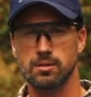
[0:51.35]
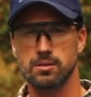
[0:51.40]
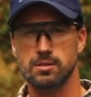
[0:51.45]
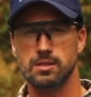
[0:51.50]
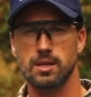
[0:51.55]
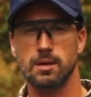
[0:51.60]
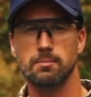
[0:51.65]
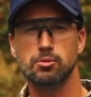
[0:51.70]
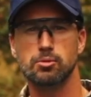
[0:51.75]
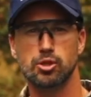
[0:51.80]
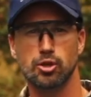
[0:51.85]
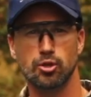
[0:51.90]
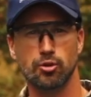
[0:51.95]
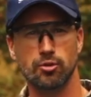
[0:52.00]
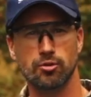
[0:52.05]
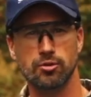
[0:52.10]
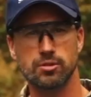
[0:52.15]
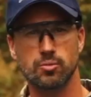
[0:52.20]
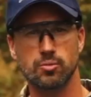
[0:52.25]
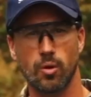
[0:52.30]
Some
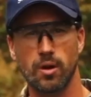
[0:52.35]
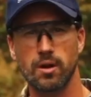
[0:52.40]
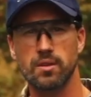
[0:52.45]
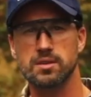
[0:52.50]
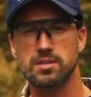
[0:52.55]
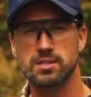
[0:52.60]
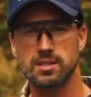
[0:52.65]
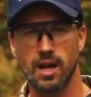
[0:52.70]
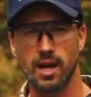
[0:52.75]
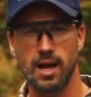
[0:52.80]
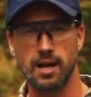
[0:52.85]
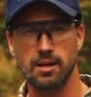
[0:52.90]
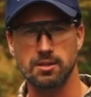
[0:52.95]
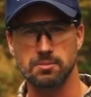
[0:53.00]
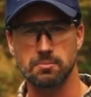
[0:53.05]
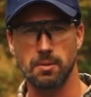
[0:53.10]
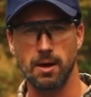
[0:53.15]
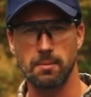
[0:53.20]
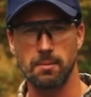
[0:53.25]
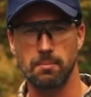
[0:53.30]
shooters, one of the
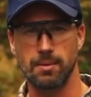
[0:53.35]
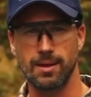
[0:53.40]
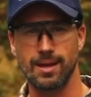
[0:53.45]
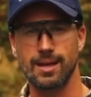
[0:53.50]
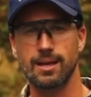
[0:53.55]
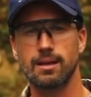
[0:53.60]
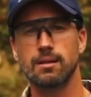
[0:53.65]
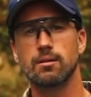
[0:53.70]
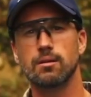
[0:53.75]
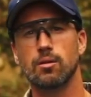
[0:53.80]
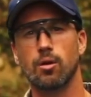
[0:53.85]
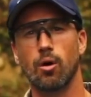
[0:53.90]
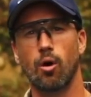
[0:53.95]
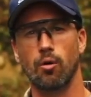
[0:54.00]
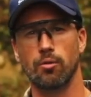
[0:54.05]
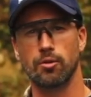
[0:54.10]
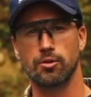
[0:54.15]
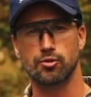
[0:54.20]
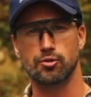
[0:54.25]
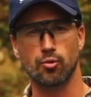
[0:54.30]
styles might be
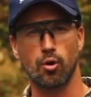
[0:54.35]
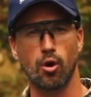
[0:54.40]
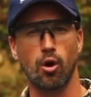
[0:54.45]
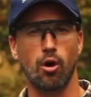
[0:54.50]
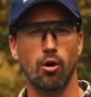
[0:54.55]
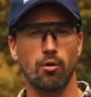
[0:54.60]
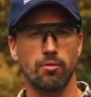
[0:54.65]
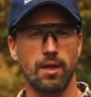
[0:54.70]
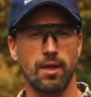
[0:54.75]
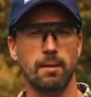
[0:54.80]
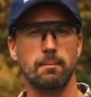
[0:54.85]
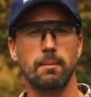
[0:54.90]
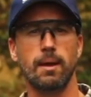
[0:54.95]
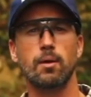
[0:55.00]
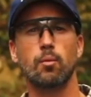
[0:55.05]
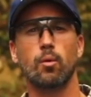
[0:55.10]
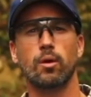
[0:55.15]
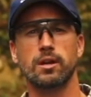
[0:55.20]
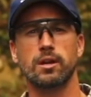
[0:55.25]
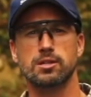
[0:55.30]
on the draw. They may
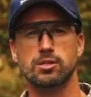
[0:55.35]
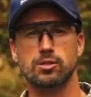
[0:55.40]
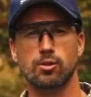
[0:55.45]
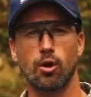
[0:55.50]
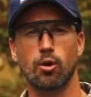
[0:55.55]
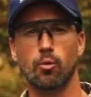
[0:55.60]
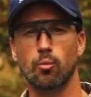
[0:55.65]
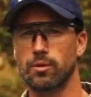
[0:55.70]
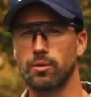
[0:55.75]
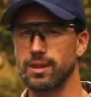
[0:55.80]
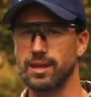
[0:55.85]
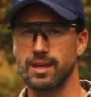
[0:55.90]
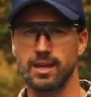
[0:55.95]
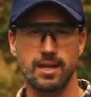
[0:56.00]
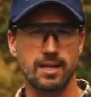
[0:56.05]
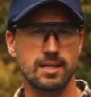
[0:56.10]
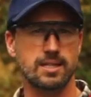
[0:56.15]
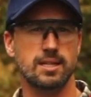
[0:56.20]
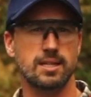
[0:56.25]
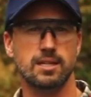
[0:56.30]
want to start with the
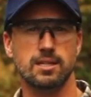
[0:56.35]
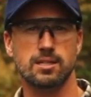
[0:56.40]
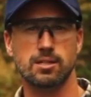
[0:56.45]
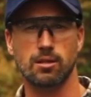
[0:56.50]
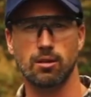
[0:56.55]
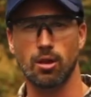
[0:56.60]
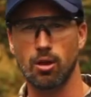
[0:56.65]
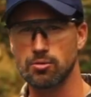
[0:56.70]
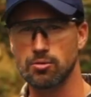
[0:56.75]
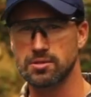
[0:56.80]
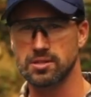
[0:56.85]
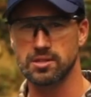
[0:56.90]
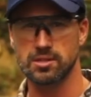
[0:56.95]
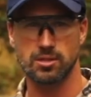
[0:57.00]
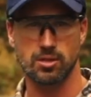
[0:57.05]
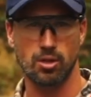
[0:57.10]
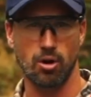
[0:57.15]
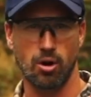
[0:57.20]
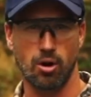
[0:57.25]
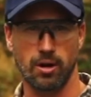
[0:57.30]
easiest,
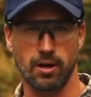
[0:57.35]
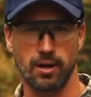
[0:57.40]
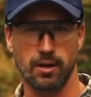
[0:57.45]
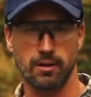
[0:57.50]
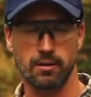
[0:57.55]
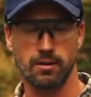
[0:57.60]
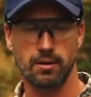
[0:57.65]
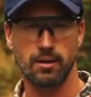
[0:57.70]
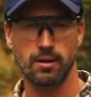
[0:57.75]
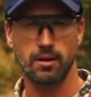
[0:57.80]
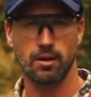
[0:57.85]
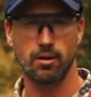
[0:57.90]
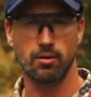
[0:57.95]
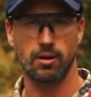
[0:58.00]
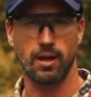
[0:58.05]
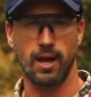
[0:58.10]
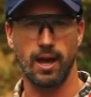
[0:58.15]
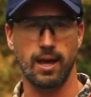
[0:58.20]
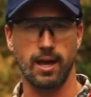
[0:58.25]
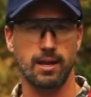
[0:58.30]
closest target.
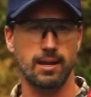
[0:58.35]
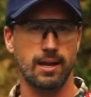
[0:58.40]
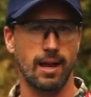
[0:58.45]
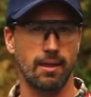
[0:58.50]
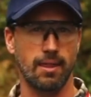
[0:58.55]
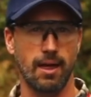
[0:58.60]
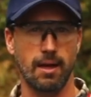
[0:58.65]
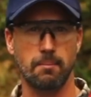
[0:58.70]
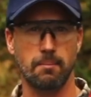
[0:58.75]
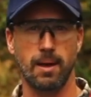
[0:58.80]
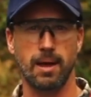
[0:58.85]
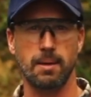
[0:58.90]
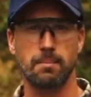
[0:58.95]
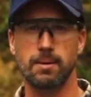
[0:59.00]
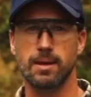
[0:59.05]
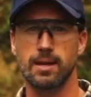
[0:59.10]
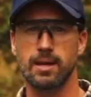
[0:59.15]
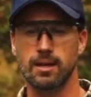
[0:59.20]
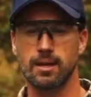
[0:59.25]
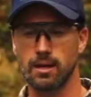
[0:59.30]
Okay, now that may
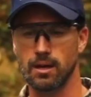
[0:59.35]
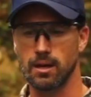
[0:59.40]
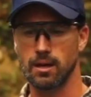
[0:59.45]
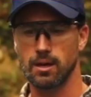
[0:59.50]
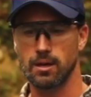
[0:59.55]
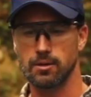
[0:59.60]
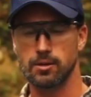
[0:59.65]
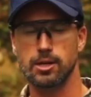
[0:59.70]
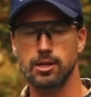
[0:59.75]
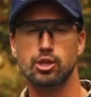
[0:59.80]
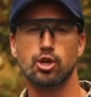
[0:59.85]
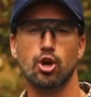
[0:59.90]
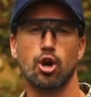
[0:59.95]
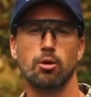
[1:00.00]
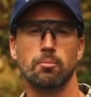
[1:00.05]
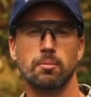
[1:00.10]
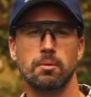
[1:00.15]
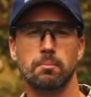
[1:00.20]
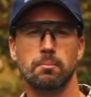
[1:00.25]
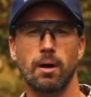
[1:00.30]
be
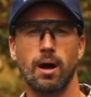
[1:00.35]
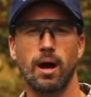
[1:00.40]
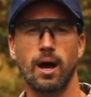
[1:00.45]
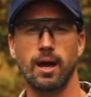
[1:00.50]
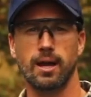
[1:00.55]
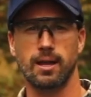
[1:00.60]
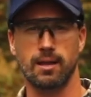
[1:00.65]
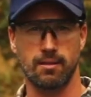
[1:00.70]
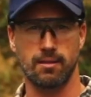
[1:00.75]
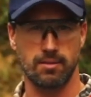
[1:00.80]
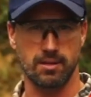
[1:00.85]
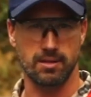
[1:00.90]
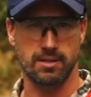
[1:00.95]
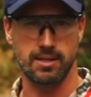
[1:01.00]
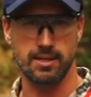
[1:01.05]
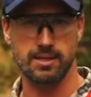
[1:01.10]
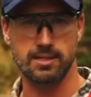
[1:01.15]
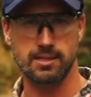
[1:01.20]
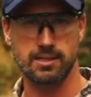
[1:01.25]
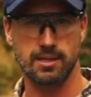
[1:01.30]
determined by the
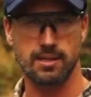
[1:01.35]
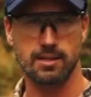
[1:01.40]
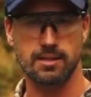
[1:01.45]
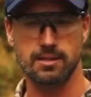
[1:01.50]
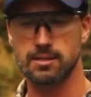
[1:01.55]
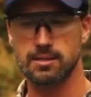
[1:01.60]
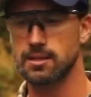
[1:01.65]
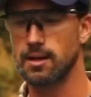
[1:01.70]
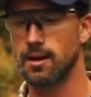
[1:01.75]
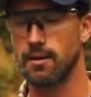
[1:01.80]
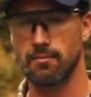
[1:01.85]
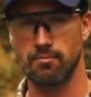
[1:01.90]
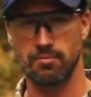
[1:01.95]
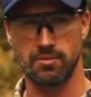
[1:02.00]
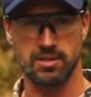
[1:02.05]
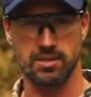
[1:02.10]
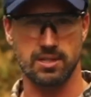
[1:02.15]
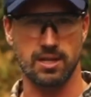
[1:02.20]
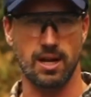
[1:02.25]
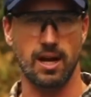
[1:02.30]
distance,
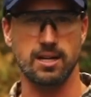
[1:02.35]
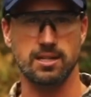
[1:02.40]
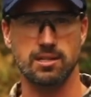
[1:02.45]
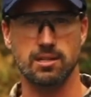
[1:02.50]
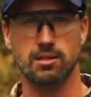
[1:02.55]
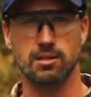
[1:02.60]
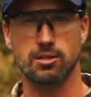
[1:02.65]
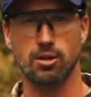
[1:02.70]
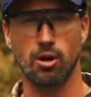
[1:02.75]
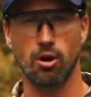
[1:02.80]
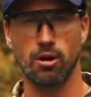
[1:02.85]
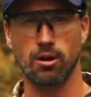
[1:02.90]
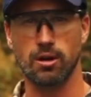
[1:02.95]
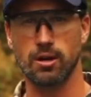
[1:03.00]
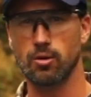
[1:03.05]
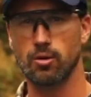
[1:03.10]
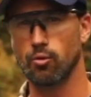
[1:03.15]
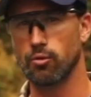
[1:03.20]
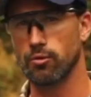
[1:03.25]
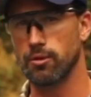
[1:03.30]
the size of the
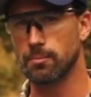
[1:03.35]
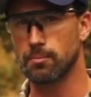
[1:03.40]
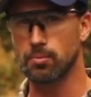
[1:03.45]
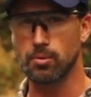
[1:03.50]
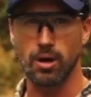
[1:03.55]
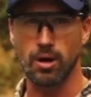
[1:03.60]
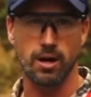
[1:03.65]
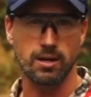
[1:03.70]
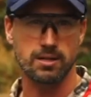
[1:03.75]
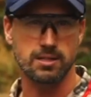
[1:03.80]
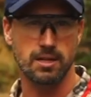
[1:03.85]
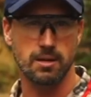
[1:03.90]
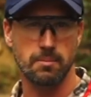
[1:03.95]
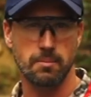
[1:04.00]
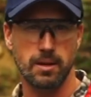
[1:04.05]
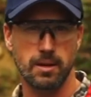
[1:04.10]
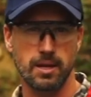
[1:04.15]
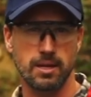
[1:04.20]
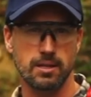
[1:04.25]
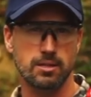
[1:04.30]
target, or the
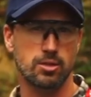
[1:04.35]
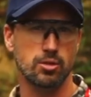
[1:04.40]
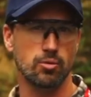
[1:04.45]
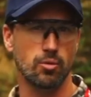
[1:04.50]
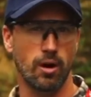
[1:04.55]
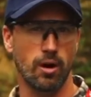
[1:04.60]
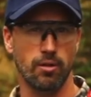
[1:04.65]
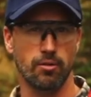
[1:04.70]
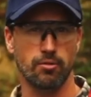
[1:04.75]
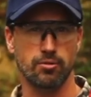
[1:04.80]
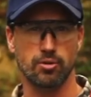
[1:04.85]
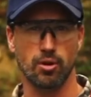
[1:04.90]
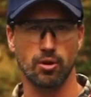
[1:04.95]
proximity to other